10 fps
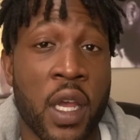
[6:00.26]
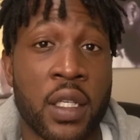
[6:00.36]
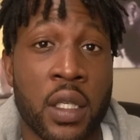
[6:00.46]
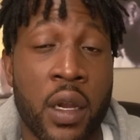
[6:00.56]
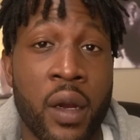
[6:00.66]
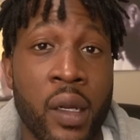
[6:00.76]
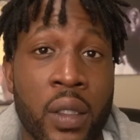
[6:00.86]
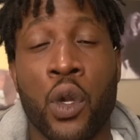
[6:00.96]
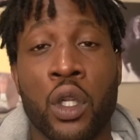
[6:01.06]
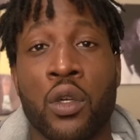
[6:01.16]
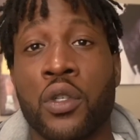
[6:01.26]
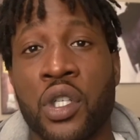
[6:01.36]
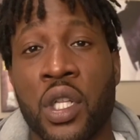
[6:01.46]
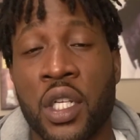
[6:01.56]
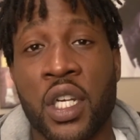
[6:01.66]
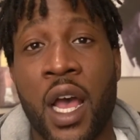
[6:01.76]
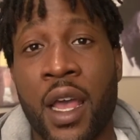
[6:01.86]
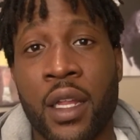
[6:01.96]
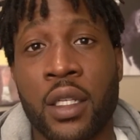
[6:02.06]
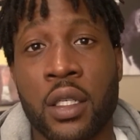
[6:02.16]
case scenario, we lose to the
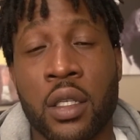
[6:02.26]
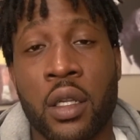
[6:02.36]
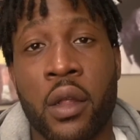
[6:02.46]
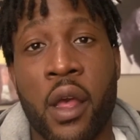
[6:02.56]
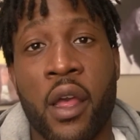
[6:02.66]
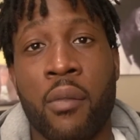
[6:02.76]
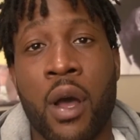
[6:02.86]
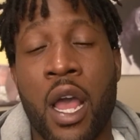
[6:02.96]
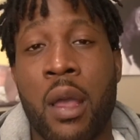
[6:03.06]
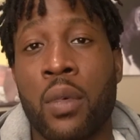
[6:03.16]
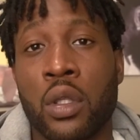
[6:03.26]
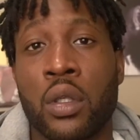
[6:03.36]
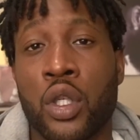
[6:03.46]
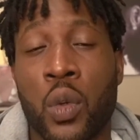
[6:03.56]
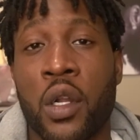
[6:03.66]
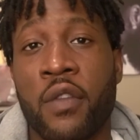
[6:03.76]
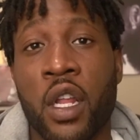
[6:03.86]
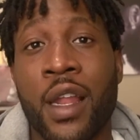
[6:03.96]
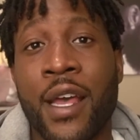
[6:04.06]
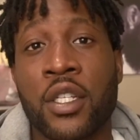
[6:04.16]
Giants and Miami loses one of
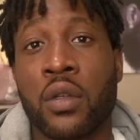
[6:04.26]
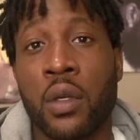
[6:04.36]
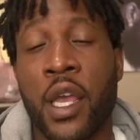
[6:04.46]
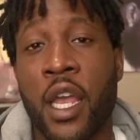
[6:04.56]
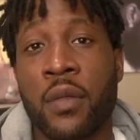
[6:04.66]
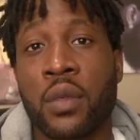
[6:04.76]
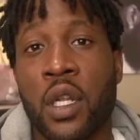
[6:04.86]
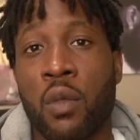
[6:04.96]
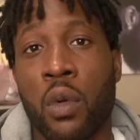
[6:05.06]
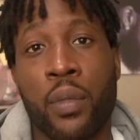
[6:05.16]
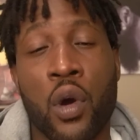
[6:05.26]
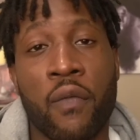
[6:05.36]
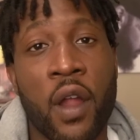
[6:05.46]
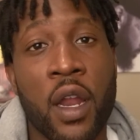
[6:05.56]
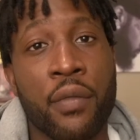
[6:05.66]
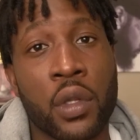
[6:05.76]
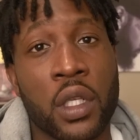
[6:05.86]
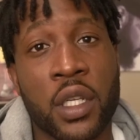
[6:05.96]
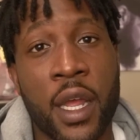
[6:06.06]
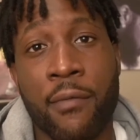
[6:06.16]
their last two games and we both end up with
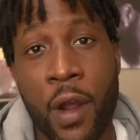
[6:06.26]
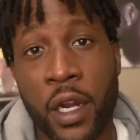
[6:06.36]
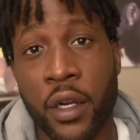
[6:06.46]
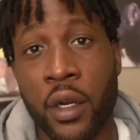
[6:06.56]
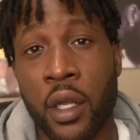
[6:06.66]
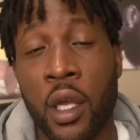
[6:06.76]
the same record.